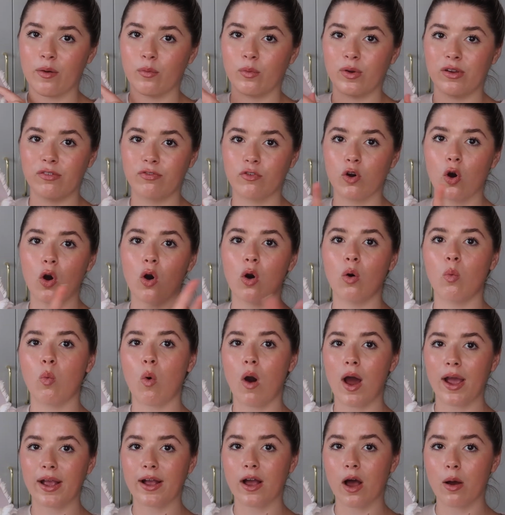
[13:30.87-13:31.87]
We've got a
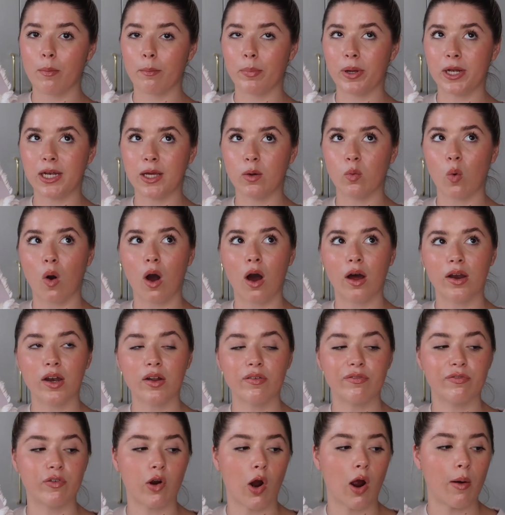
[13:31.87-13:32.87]
White Company one
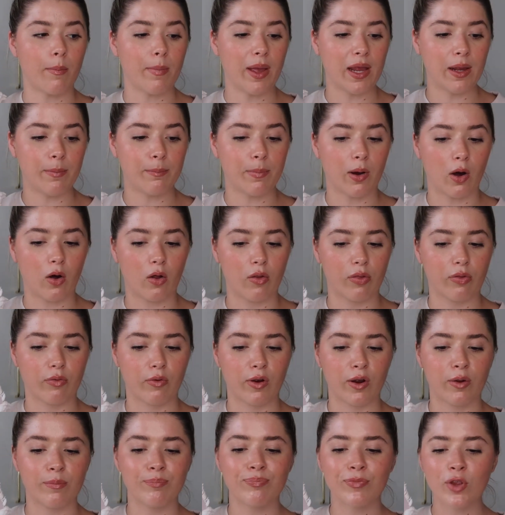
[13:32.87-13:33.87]
for our main
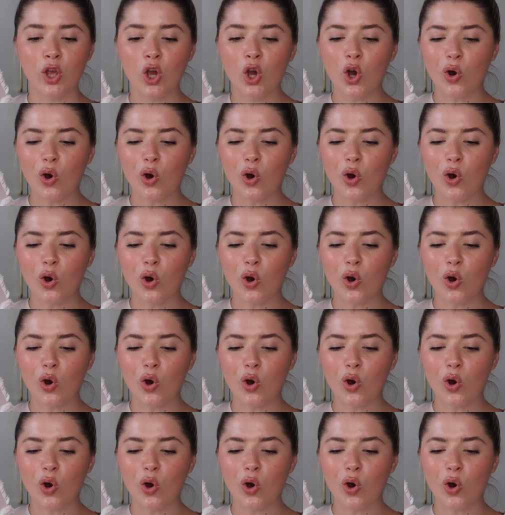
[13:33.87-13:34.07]
bathroom,